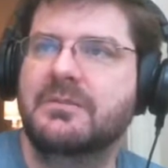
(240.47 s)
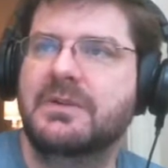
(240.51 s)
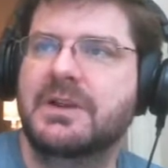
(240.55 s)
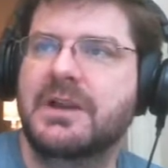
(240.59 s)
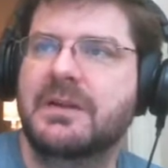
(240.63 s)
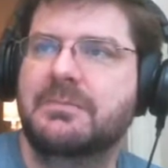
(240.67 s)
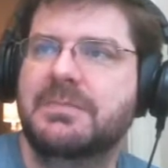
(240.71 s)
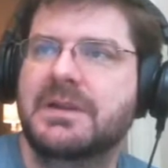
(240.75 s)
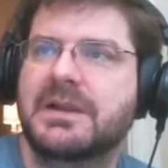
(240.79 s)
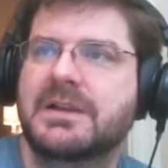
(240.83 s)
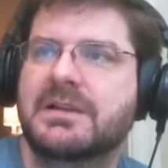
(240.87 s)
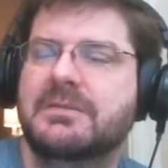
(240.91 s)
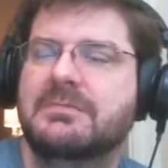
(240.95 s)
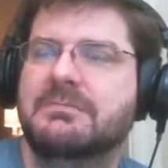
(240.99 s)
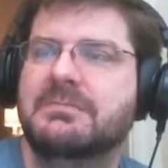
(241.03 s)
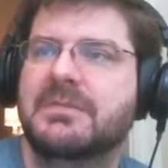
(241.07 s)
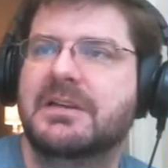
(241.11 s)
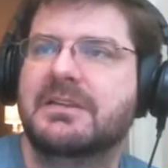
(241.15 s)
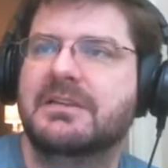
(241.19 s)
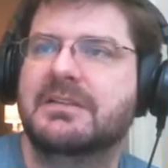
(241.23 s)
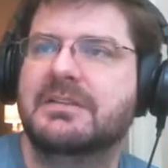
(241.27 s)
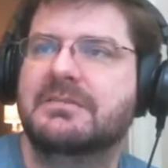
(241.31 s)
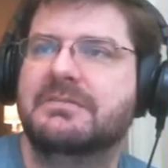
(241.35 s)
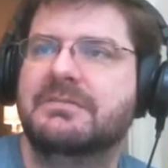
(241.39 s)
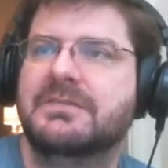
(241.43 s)
I
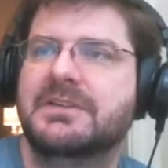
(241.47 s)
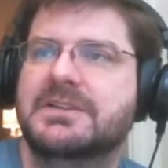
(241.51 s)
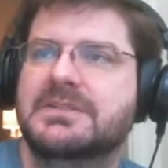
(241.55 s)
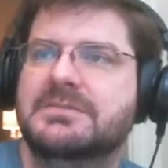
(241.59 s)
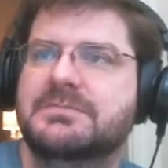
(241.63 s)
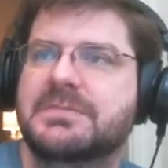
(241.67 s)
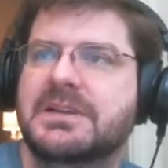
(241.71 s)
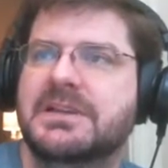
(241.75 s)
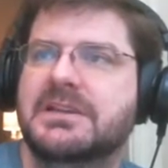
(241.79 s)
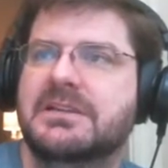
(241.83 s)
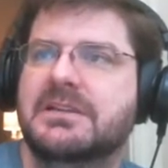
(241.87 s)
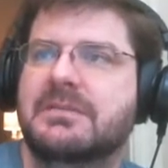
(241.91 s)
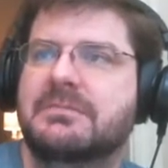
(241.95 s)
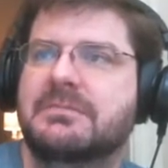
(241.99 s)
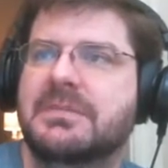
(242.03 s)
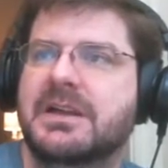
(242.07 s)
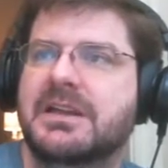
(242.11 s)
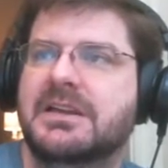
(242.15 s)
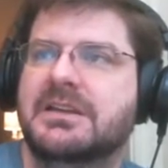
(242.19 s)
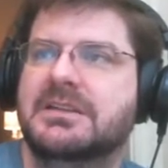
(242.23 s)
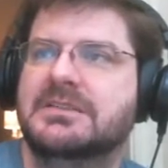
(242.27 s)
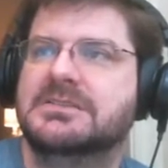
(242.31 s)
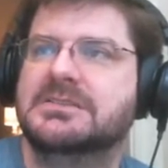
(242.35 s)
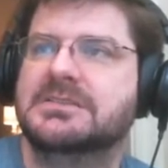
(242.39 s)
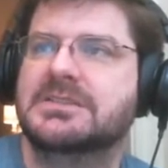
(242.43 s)
finish picking up my
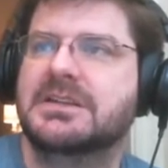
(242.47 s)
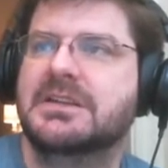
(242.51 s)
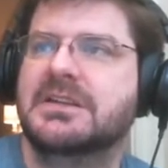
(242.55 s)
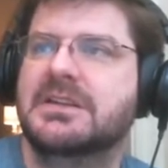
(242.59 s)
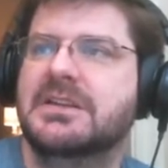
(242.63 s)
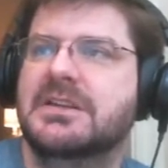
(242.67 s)
heads.